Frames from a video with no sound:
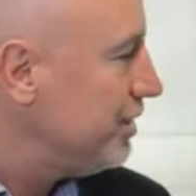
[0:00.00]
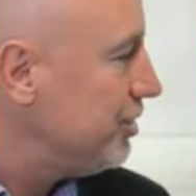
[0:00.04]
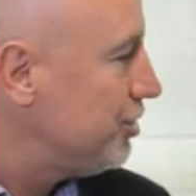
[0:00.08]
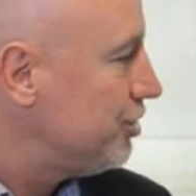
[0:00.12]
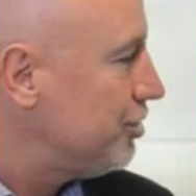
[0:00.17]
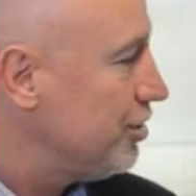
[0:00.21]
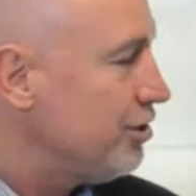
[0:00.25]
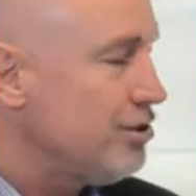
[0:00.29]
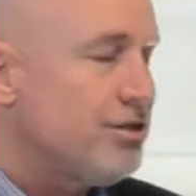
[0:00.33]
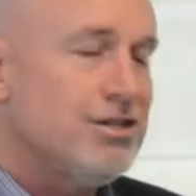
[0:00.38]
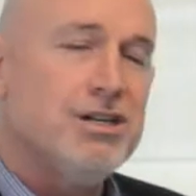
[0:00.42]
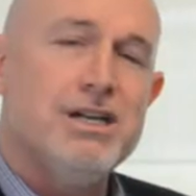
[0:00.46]

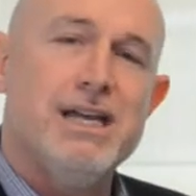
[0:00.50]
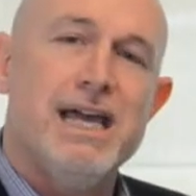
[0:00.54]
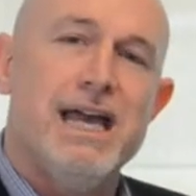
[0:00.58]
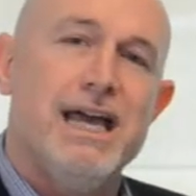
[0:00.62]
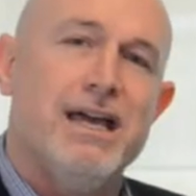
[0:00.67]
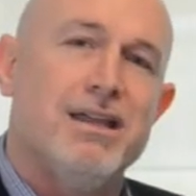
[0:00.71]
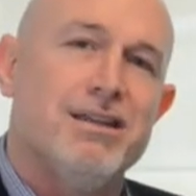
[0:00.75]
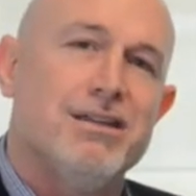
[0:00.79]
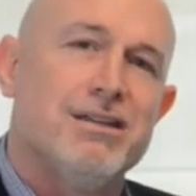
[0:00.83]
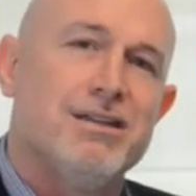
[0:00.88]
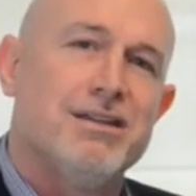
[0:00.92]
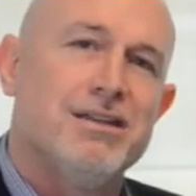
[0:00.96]
certain
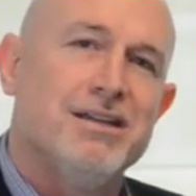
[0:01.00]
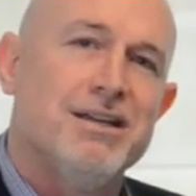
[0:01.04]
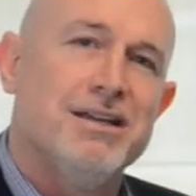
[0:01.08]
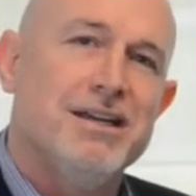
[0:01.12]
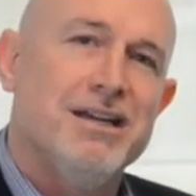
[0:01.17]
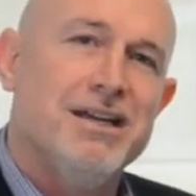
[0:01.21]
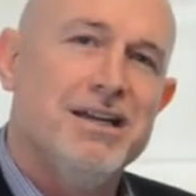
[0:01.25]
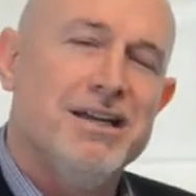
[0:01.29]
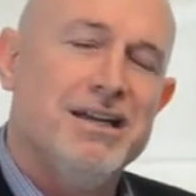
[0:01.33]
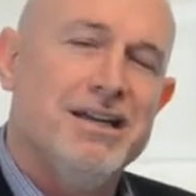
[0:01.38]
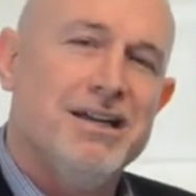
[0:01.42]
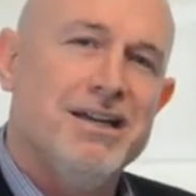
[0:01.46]
death?
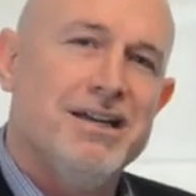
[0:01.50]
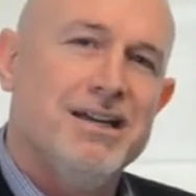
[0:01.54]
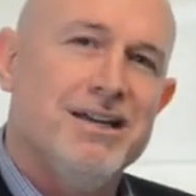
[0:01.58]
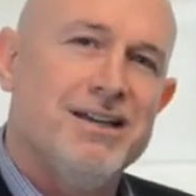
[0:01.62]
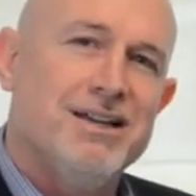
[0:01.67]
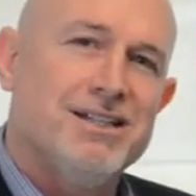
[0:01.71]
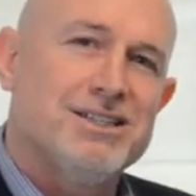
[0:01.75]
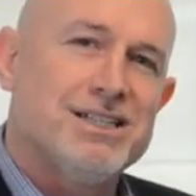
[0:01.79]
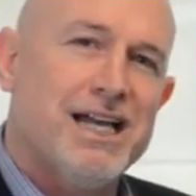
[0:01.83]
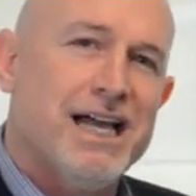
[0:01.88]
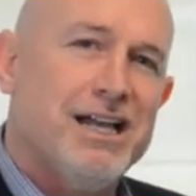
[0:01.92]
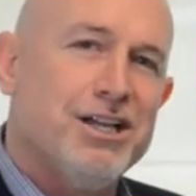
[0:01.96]

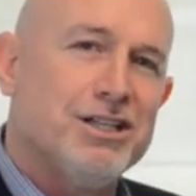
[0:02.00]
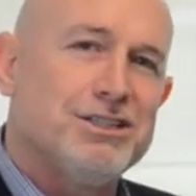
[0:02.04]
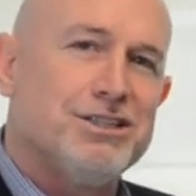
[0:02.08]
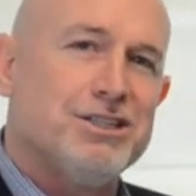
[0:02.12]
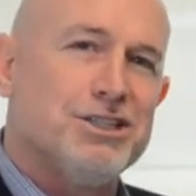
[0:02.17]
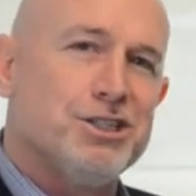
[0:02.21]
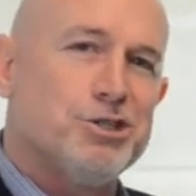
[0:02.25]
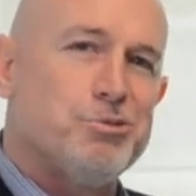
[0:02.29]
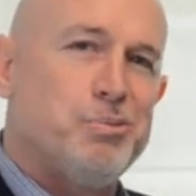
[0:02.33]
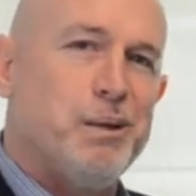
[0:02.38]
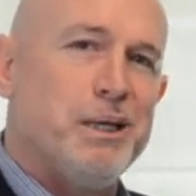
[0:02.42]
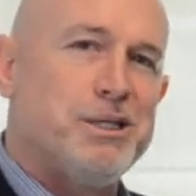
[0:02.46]
And as I looked
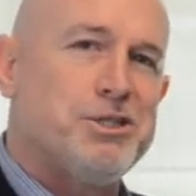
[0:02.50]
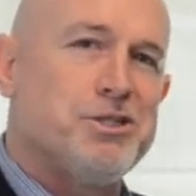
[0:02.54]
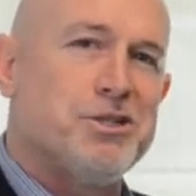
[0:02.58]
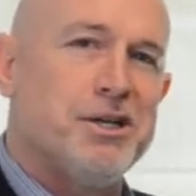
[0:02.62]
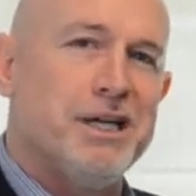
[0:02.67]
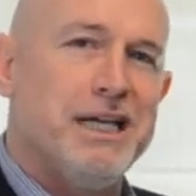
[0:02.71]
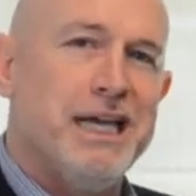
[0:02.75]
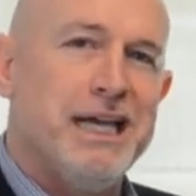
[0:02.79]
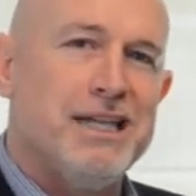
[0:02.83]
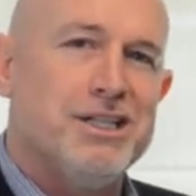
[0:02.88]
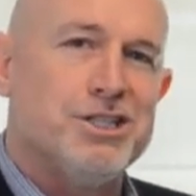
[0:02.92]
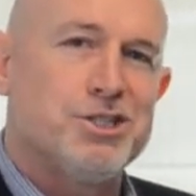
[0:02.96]
at this picture
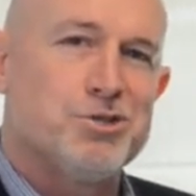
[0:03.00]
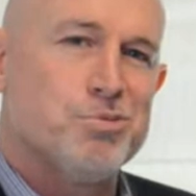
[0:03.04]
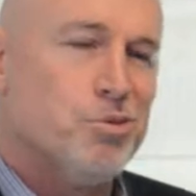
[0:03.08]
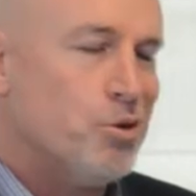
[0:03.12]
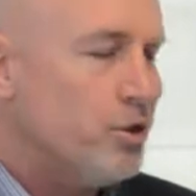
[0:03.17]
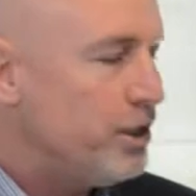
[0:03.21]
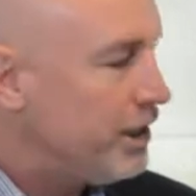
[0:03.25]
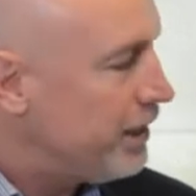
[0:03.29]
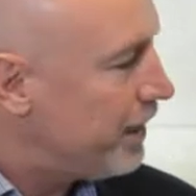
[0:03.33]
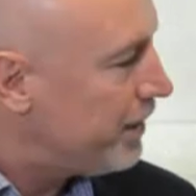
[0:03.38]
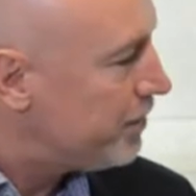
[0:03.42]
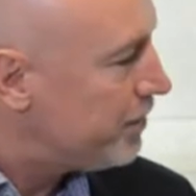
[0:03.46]
again this morning, I